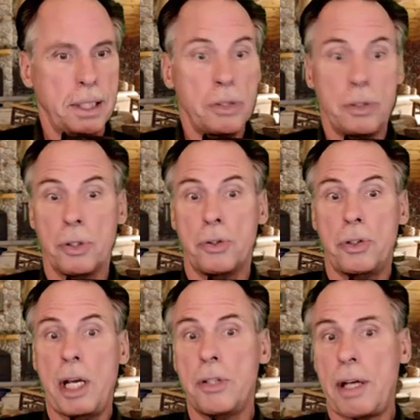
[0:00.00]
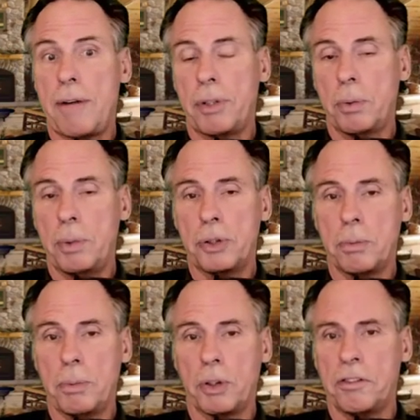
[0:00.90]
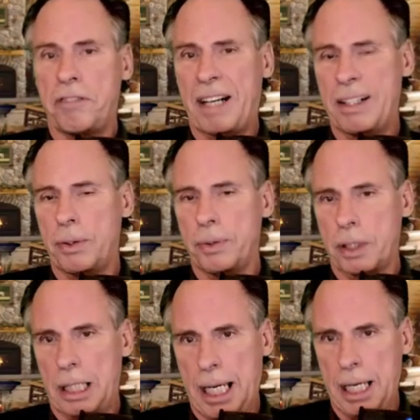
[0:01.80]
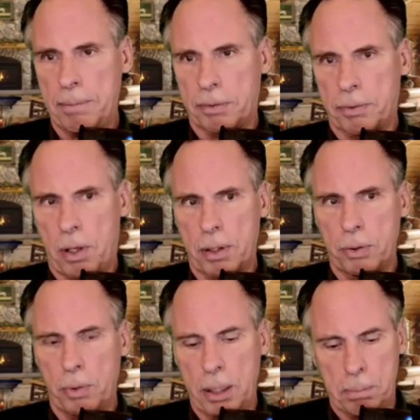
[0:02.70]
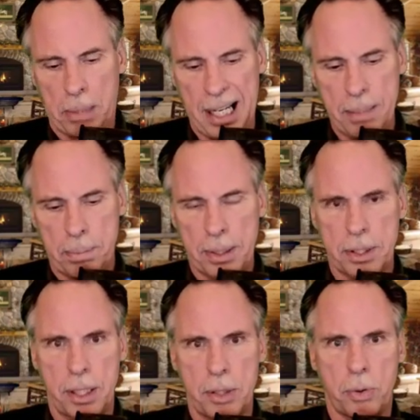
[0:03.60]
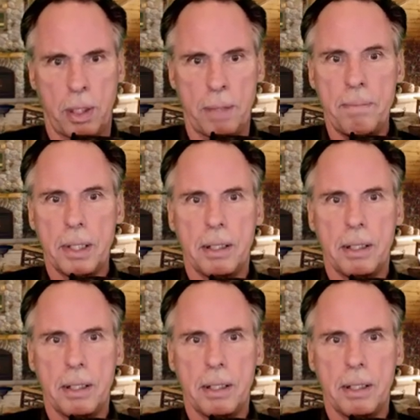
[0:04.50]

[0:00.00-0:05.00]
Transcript: Just days after the whistleblower filed a claim of wrongdoing by President Trump,